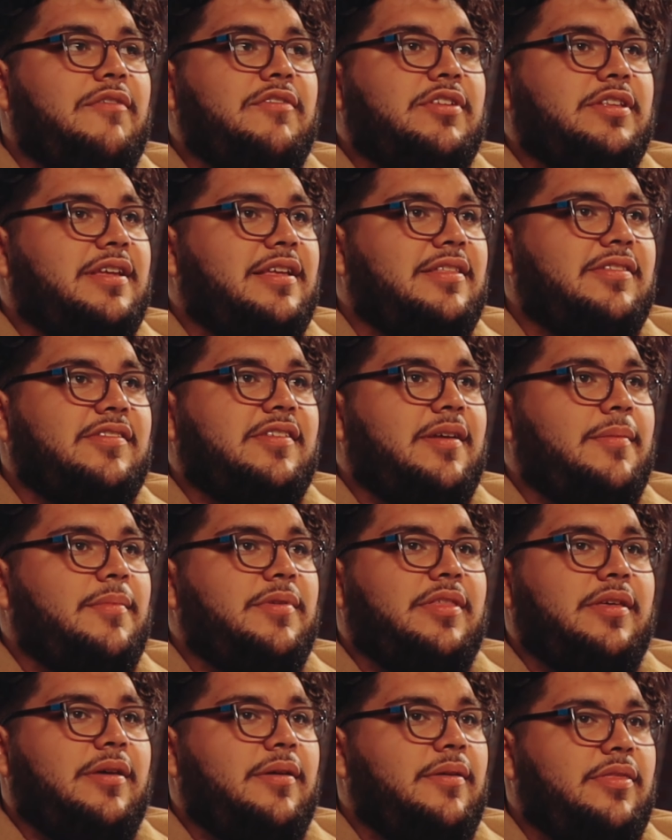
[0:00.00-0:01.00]
We haven't done
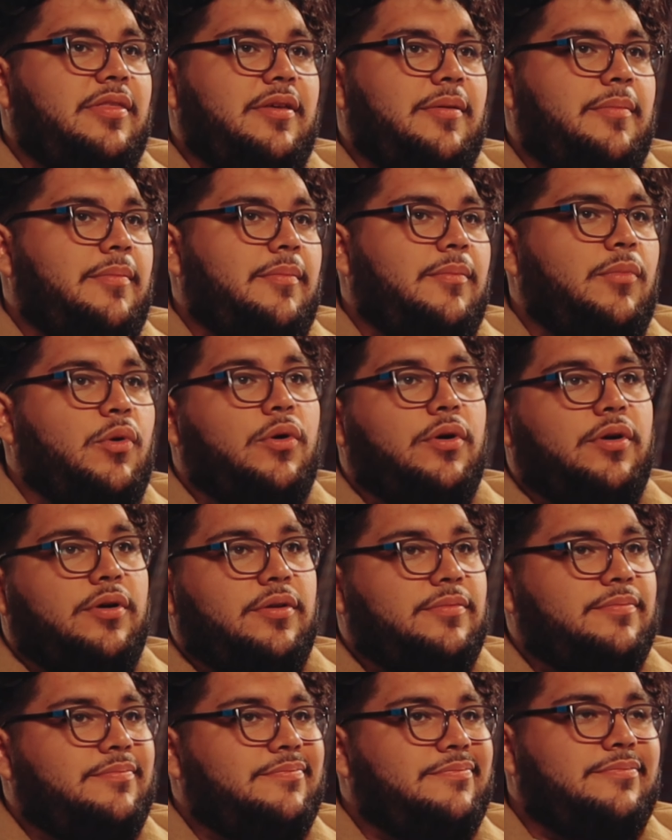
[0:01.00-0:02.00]
some of the
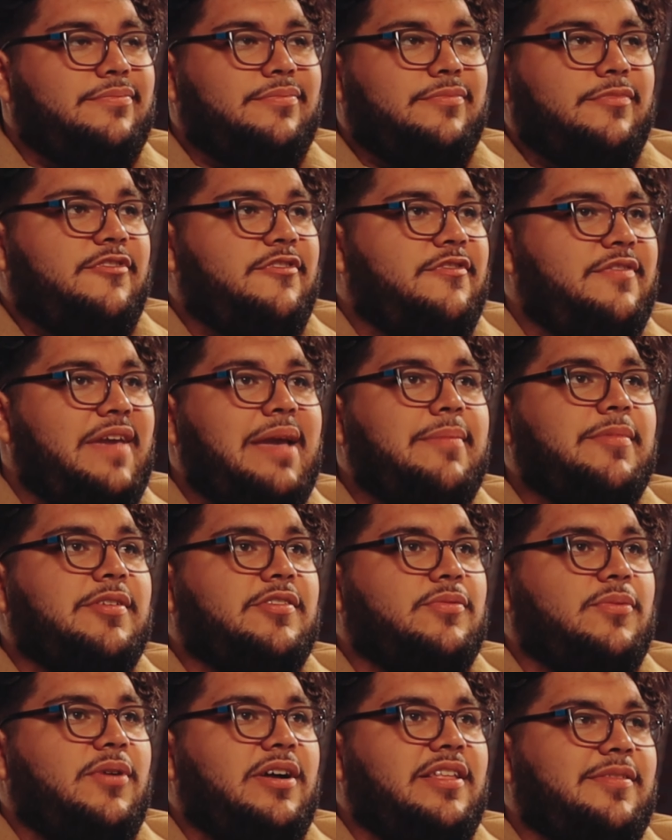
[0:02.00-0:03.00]
more
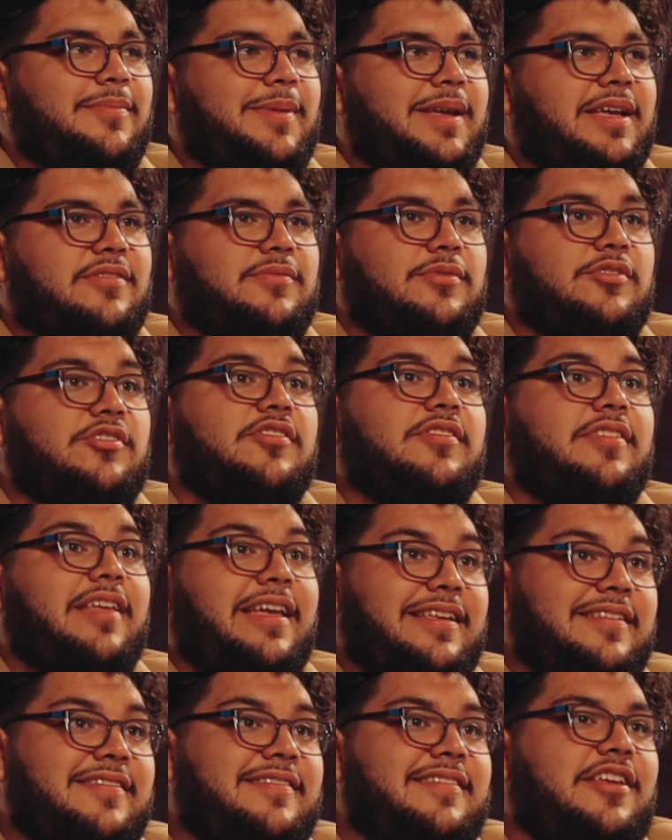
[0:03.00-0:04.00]
famous ones because we're
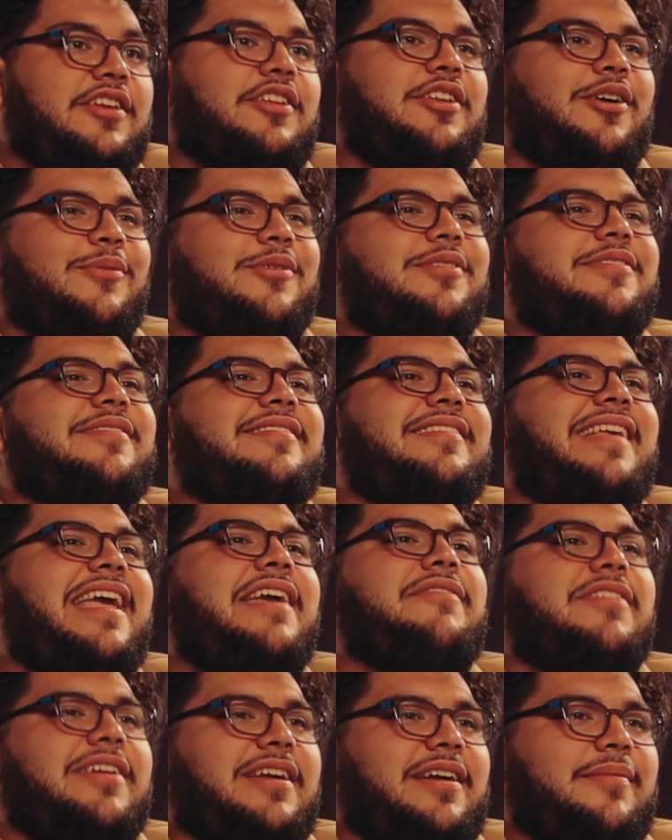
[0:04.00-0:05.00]
just like, you know, we're
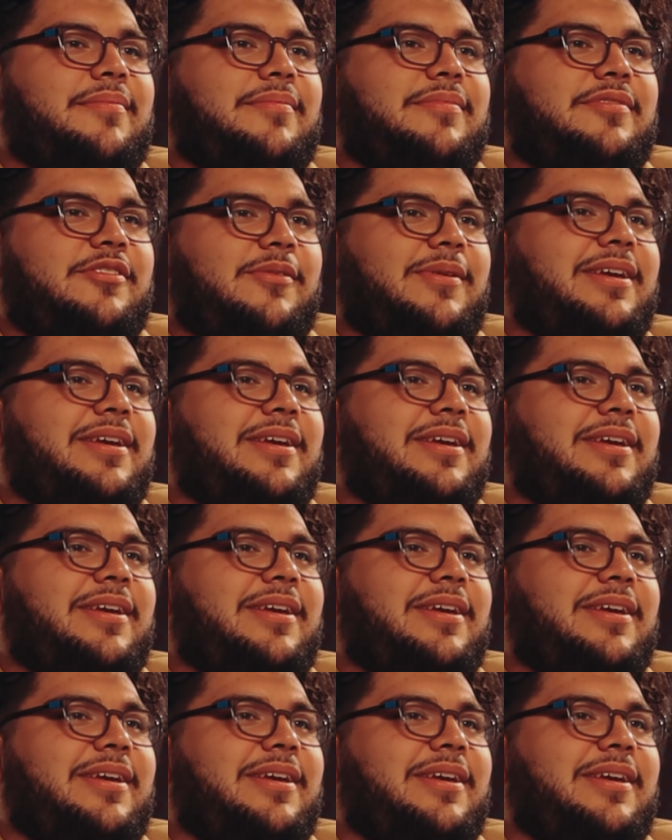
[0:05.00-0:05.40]
saving them.